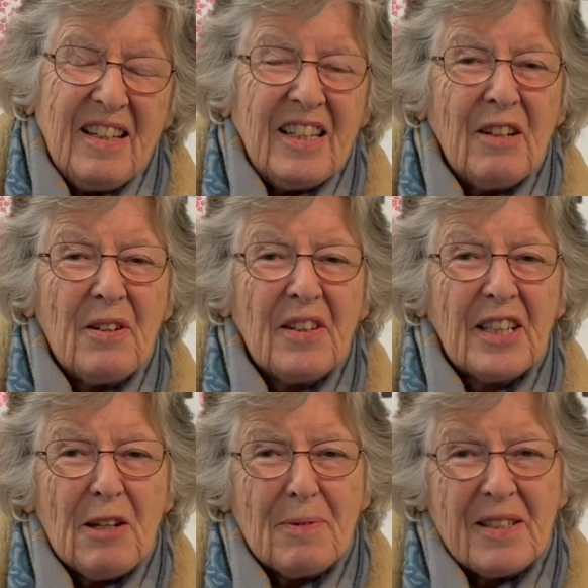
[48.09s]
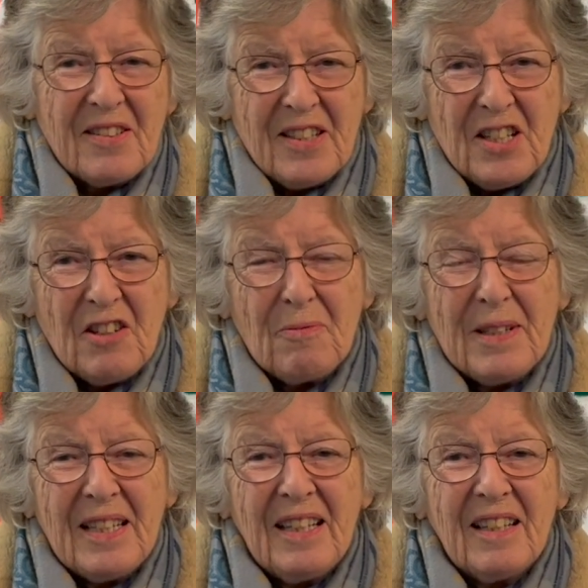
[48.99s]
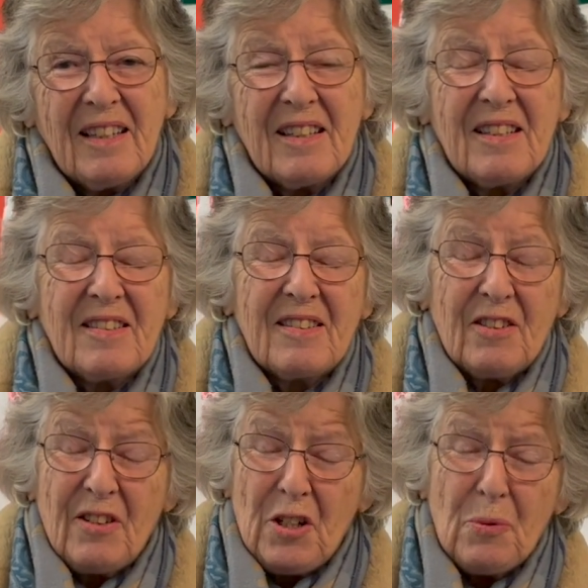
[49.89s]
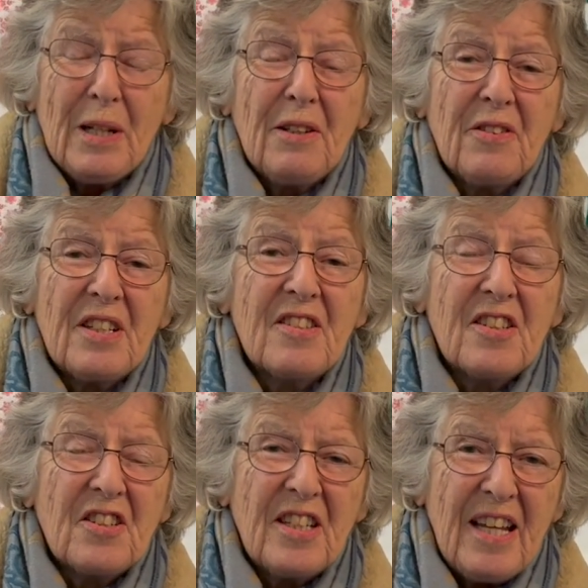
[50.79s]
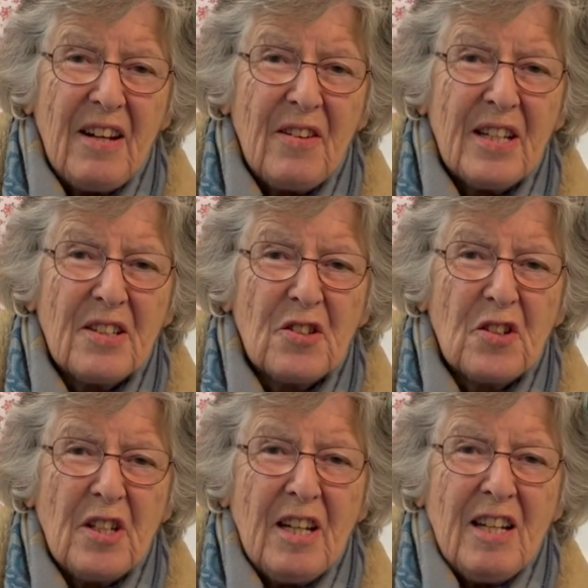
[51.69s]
Now in the capital city of Manila, there's great wealth in certain areas,